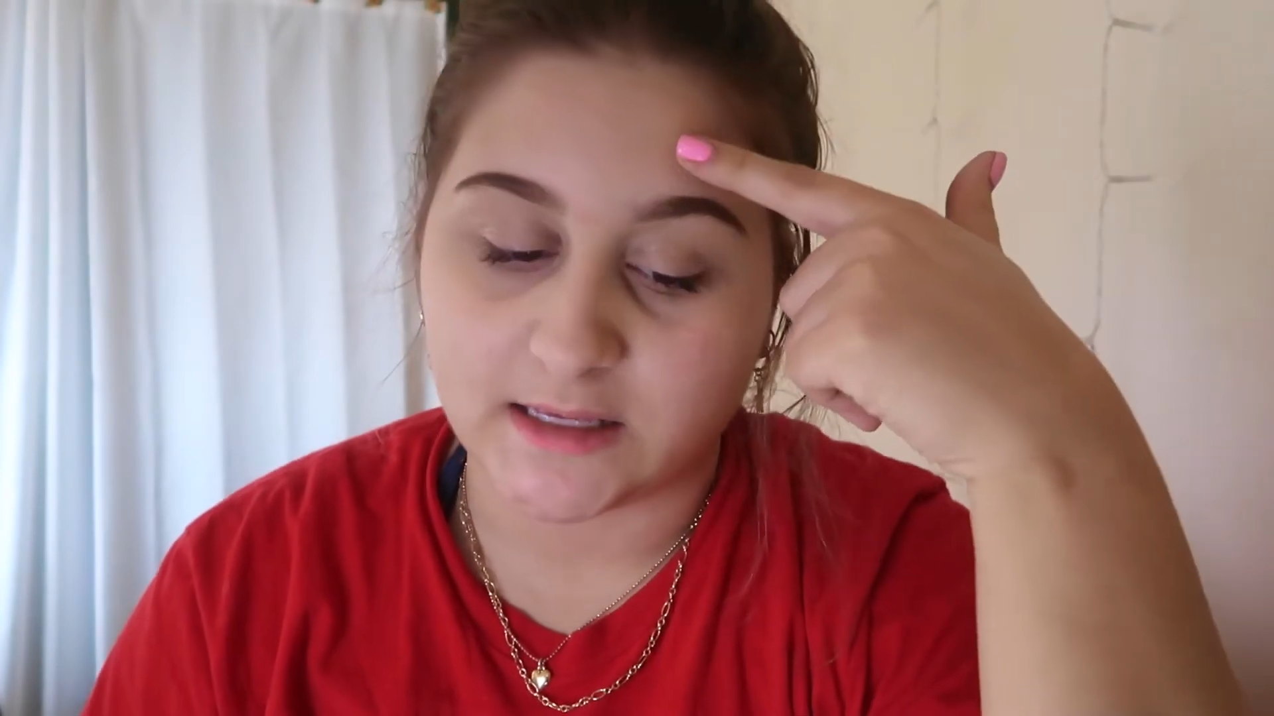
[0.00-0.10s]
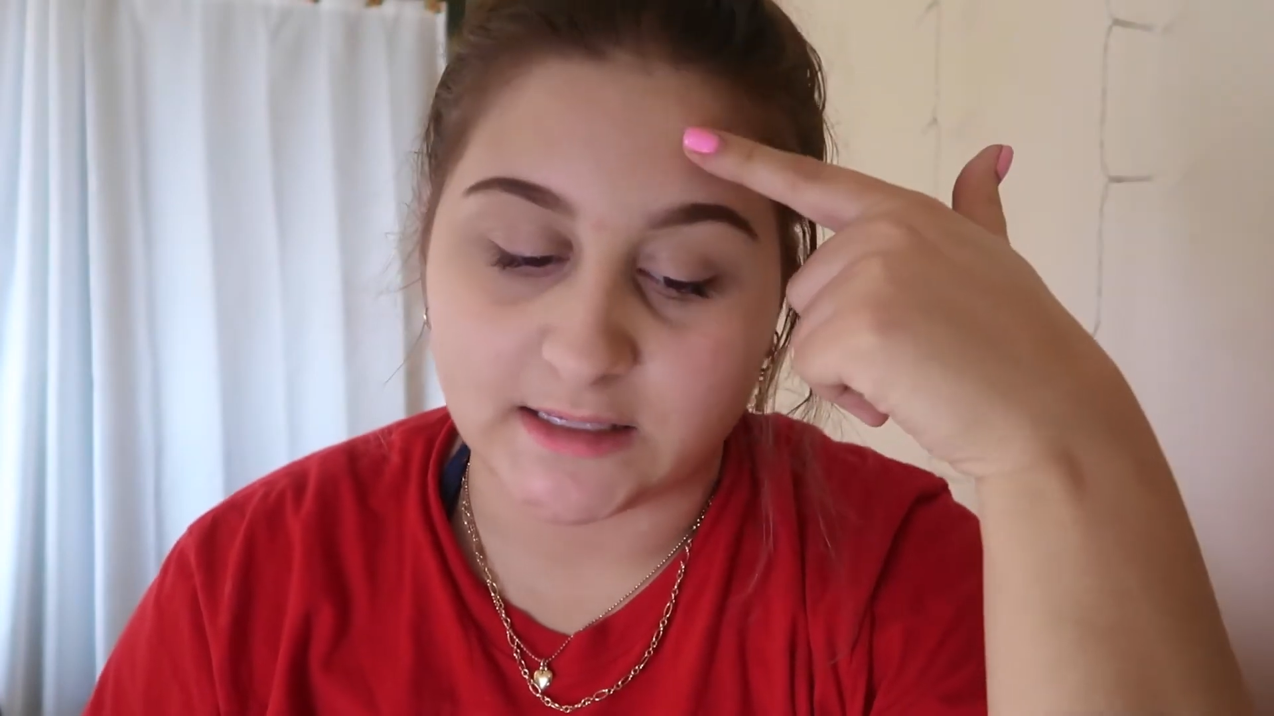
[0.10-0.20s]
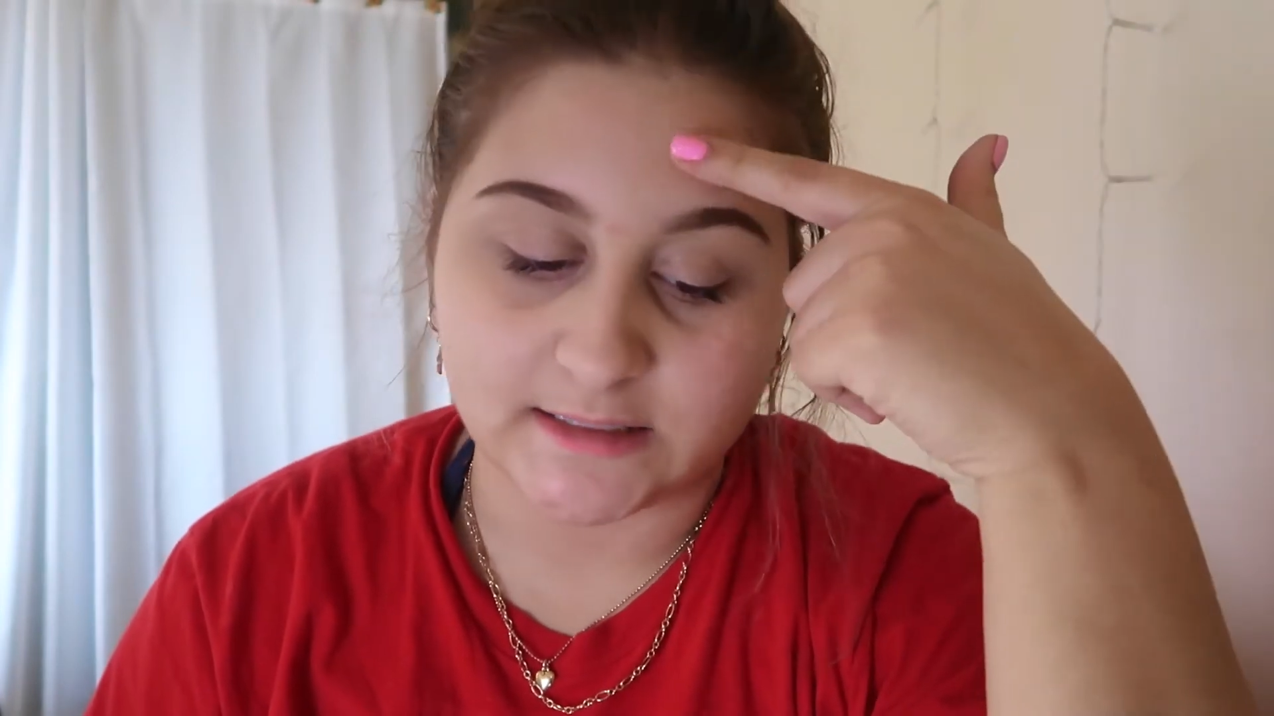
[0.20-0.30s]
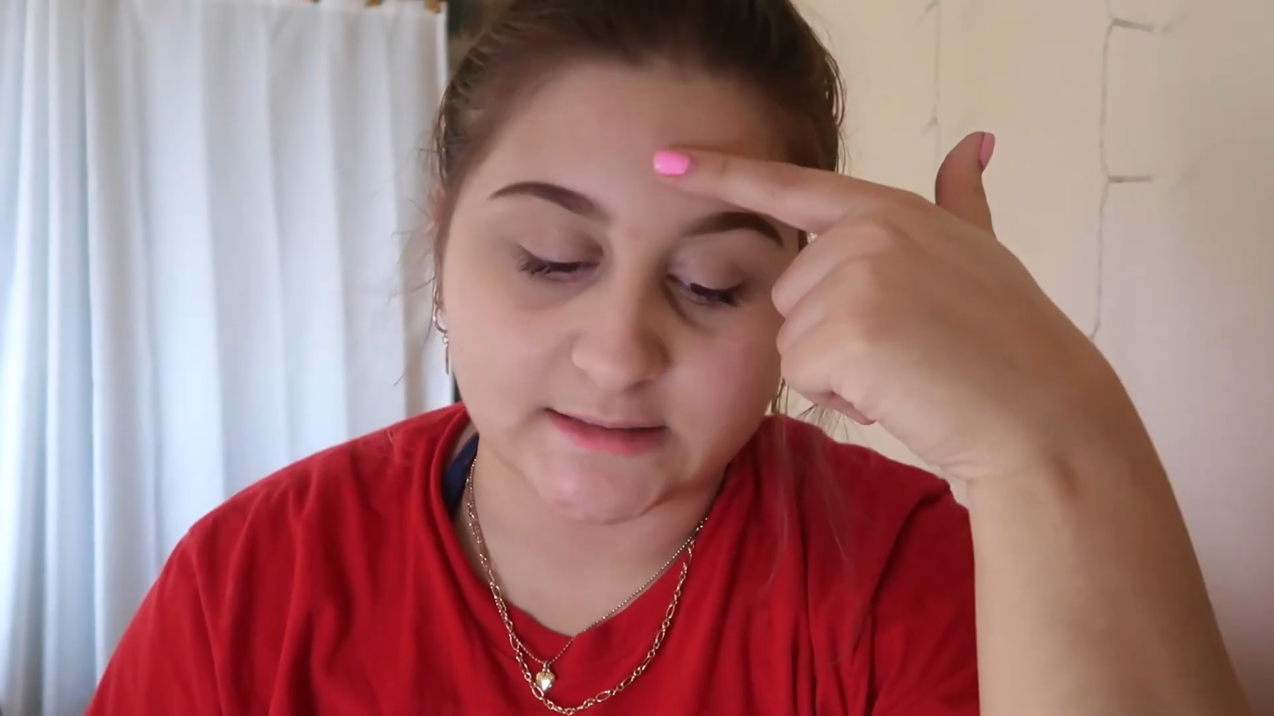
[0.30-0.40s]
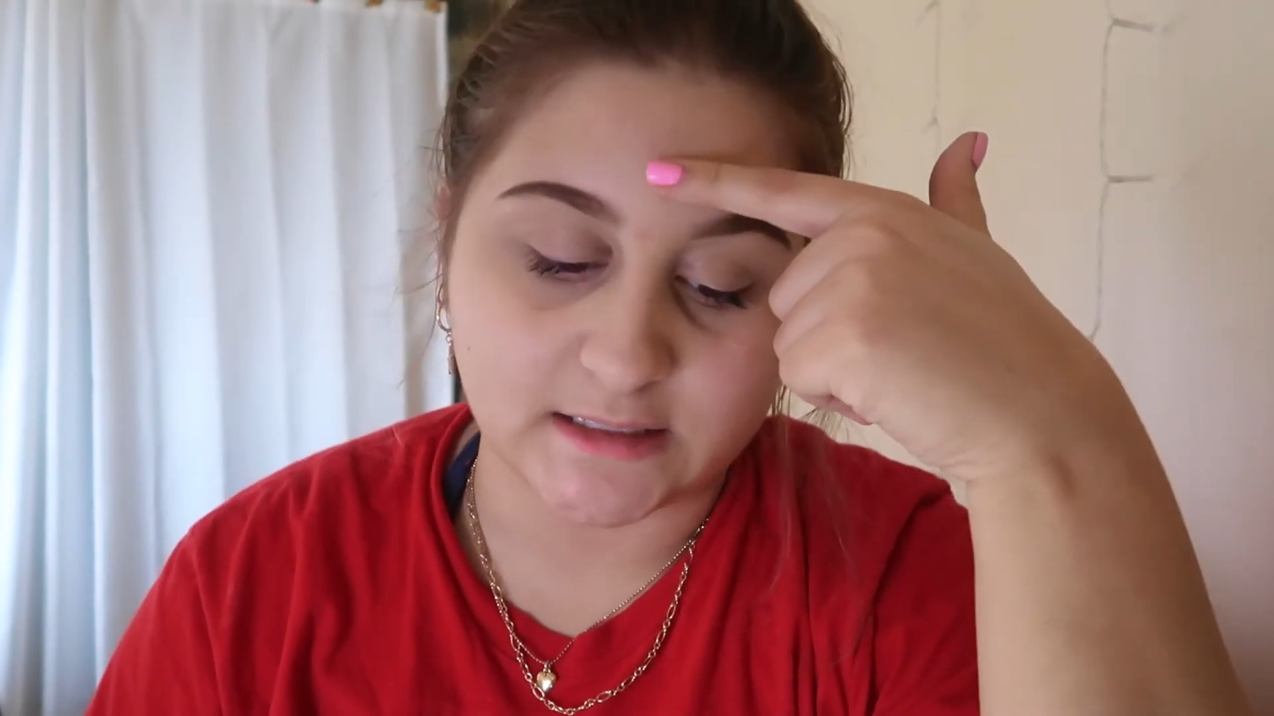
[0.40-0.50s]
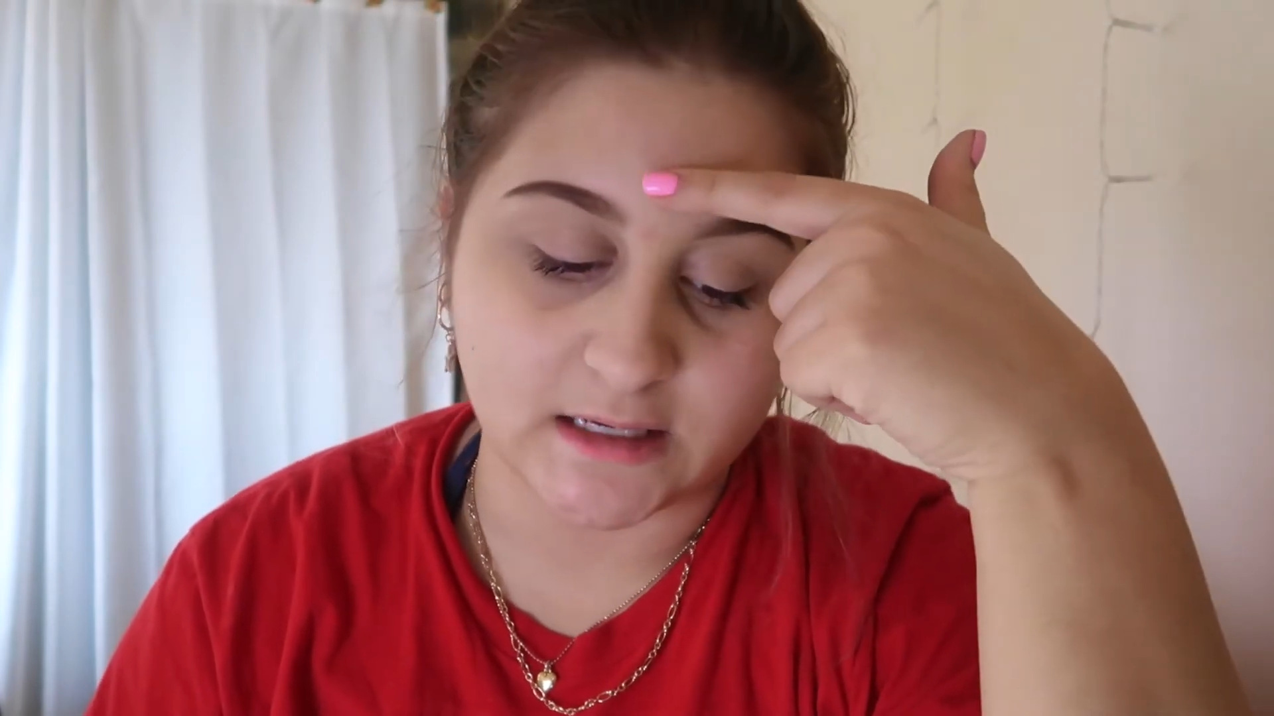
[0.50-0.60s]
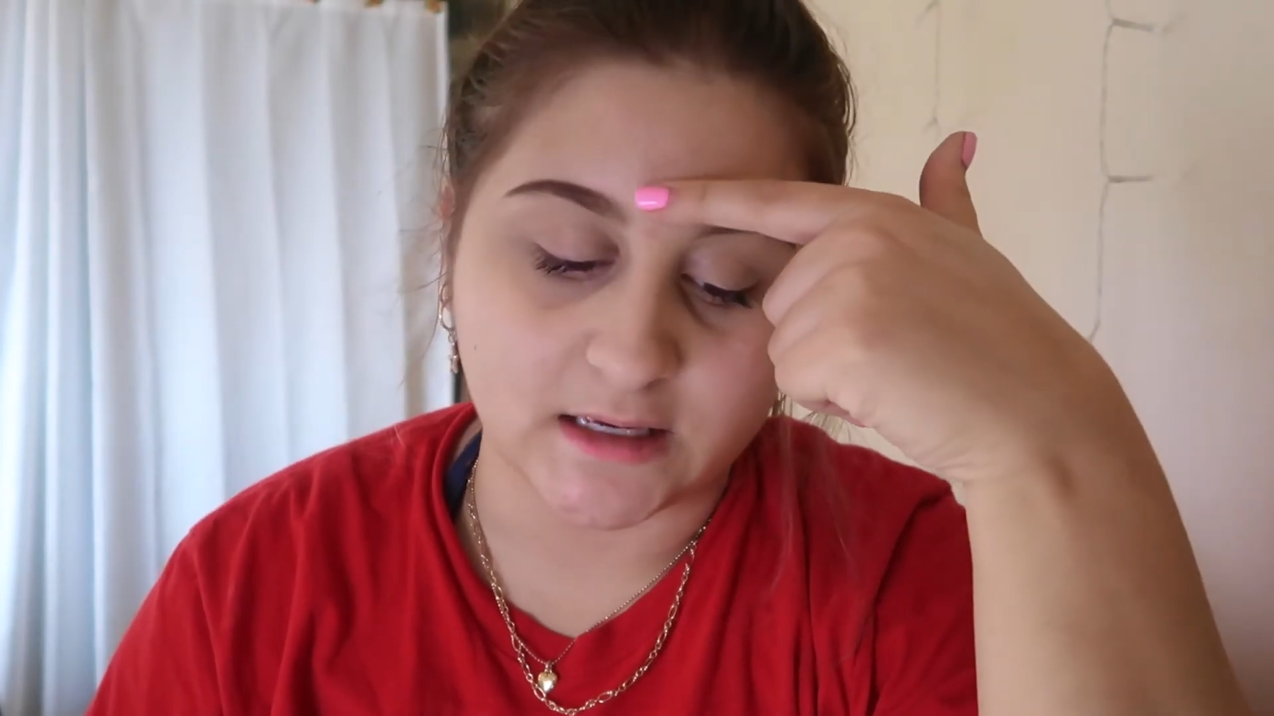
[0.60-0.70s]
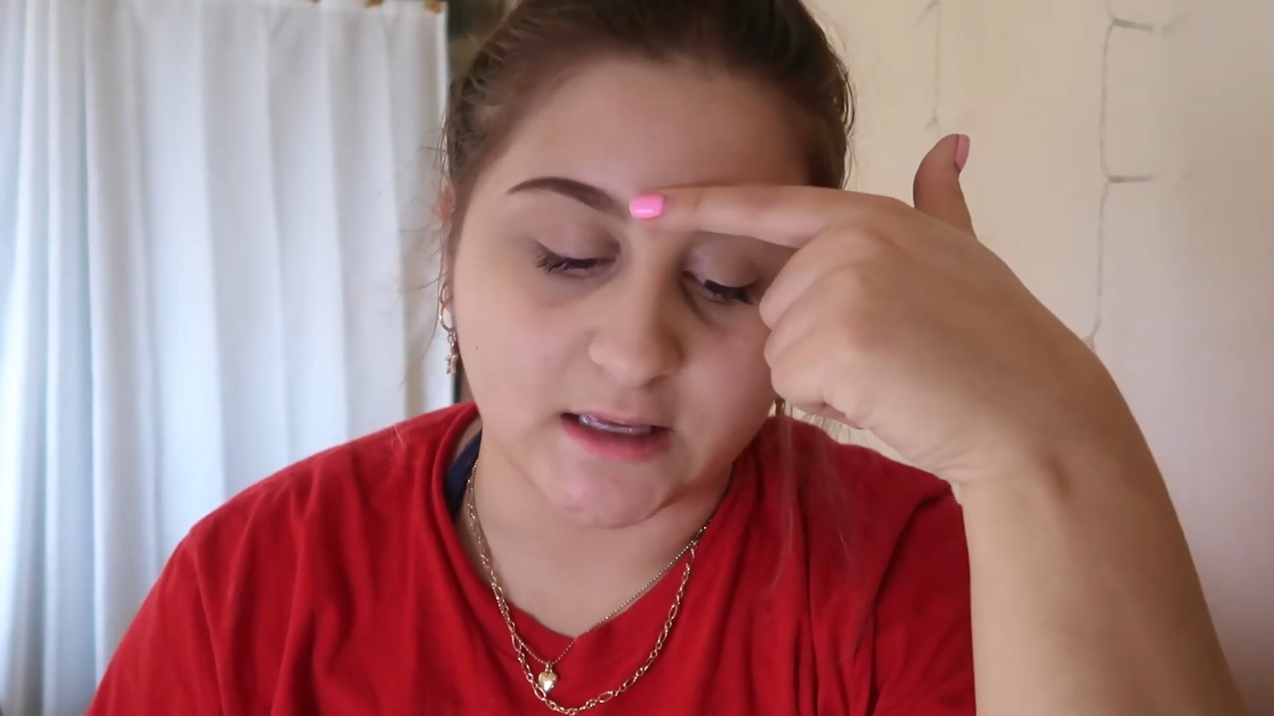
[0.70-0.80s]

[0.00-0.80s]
easy